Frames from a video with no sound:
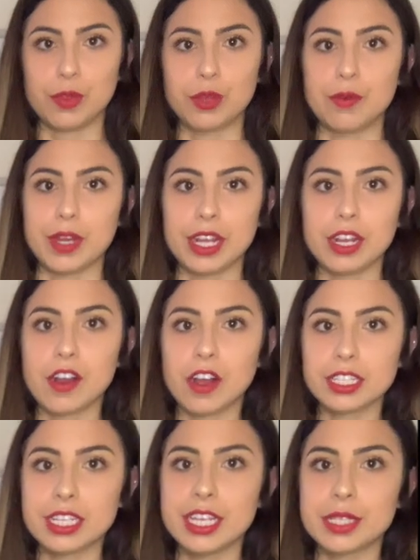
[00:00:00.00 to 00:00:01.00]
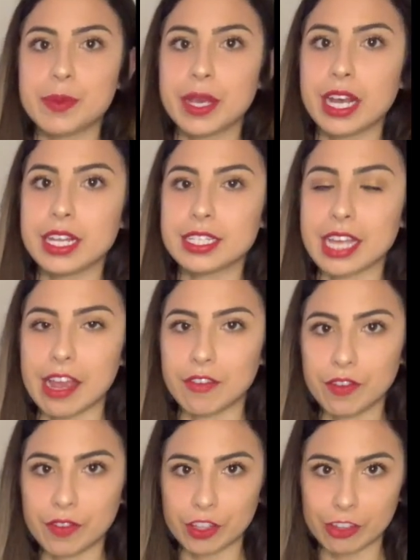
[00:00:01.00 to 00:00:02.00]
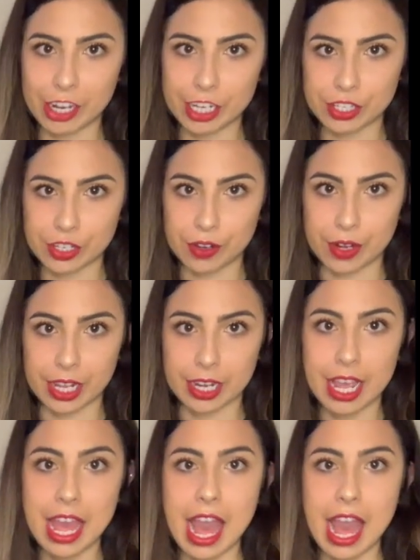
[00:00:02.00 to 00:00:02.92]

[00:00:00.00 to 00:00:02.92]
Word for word: the reading content is because every fifth grade student